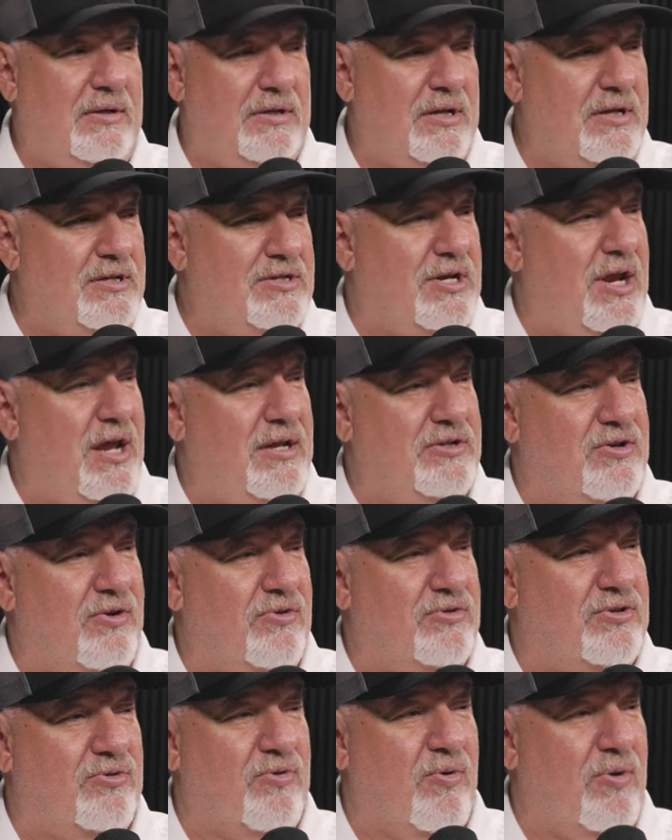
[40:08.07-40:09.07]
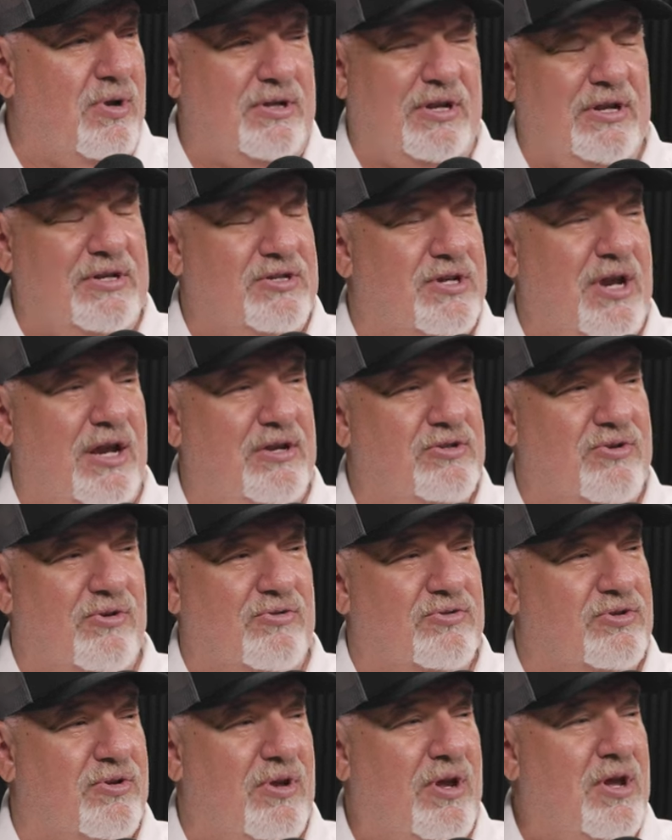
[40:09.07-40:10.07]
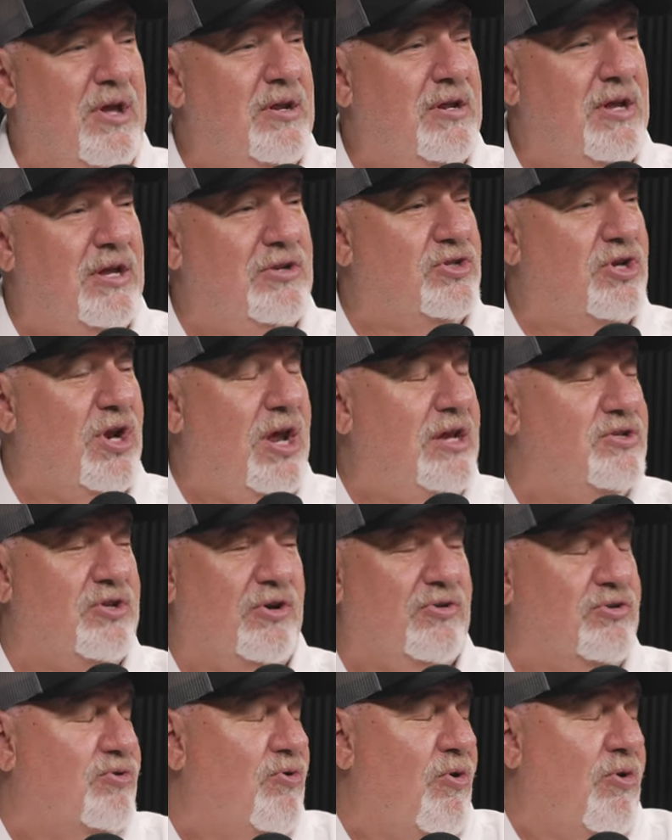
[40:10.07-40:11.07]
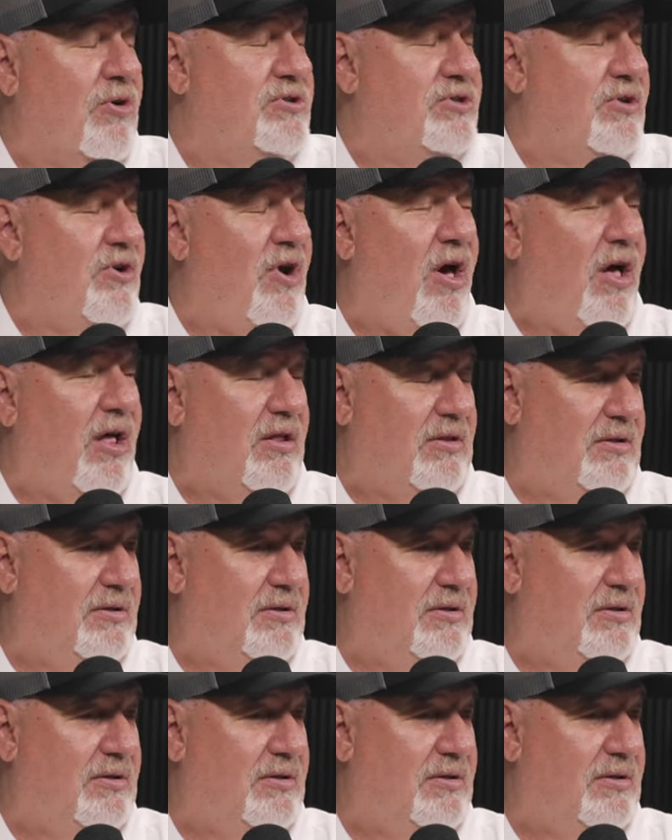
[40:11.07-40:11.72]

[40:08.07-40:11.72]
Didn't change their score. Didn't change. Yeah, well, that's didn't change their scores at all.